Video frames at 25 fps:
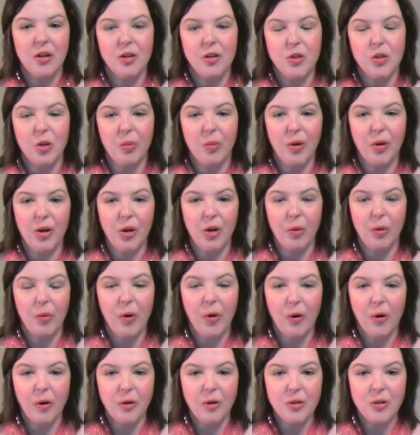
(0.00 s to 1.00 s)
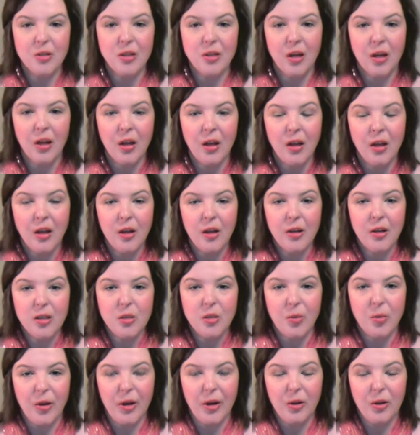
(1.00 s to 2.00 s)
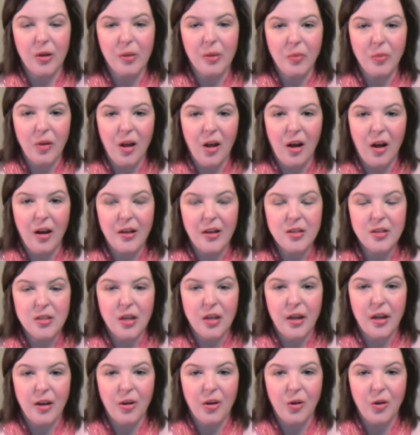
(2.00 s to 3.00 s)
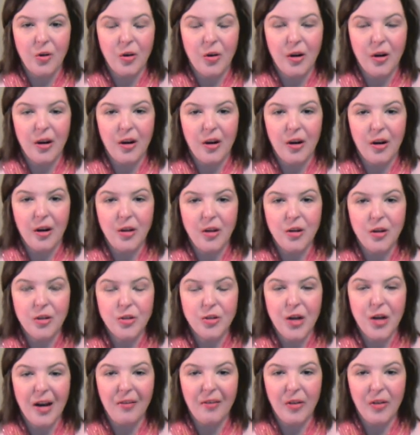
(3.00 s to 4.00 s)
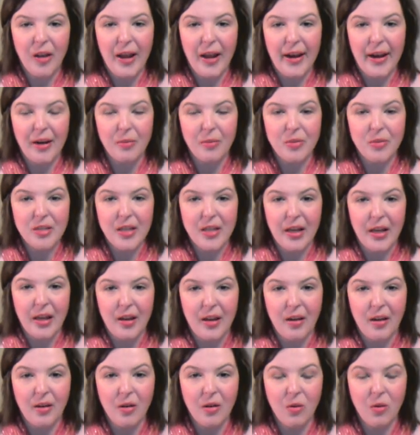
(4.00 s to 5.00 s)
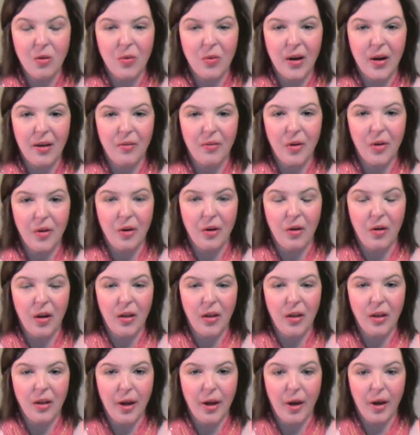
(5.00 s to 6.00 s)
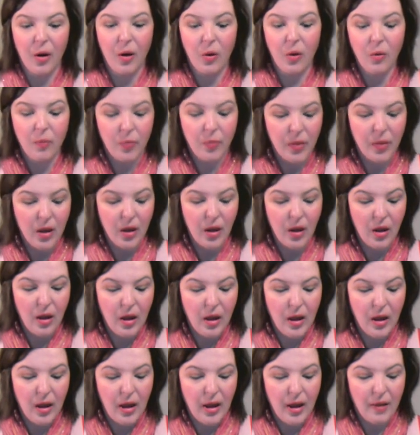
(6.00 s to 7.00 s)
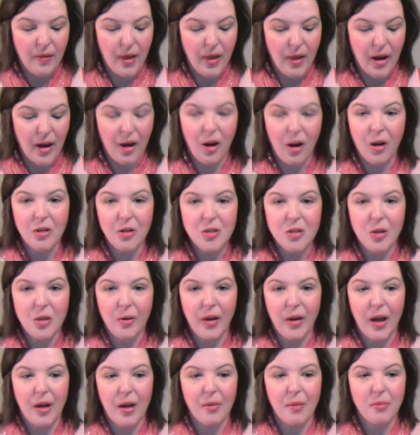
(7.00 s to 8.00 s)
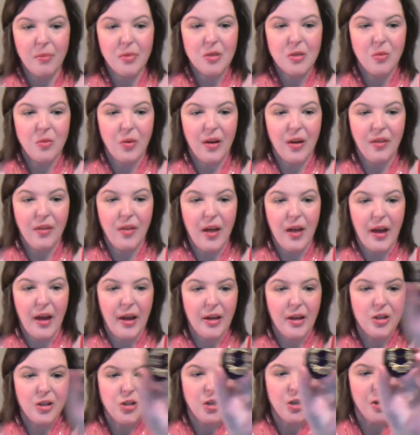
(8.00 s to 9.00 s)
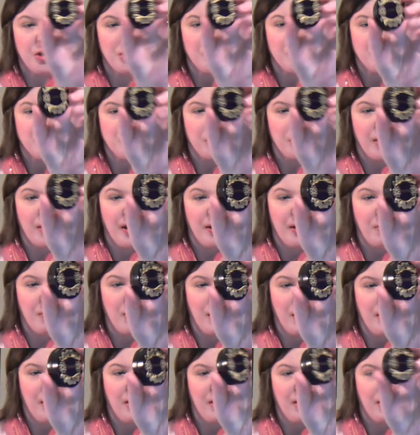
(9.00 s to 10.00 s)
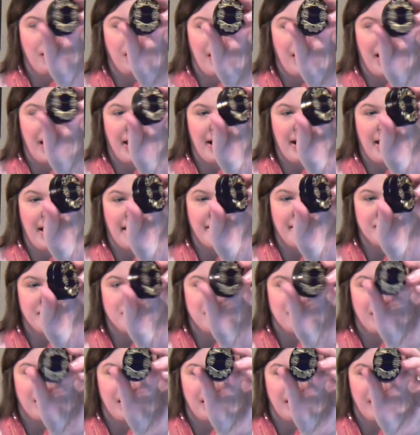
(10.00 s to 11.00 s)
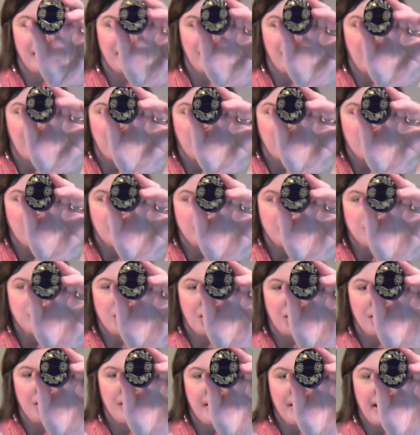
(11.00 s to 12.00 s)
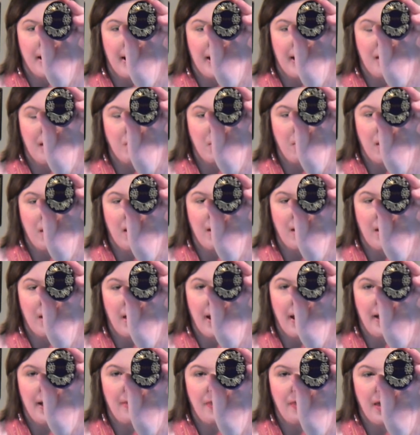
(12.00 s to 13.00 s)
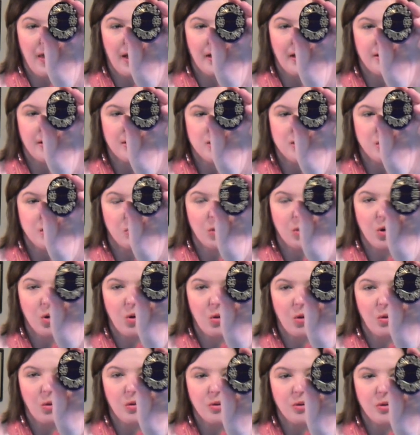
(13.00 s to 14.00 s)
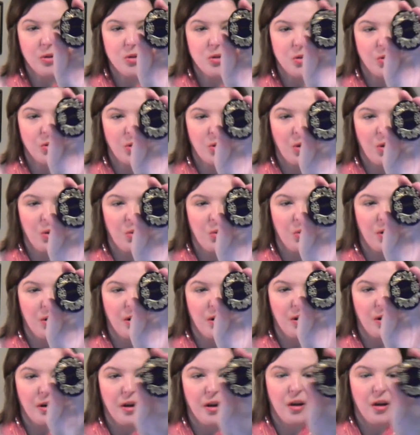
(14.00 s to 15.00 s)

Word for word: to put in your purse, to put your lip gloss and your travel items in whenever you're on the go. And then it also comes with a sugar scrub that has the Tarte name and then some gold scroll work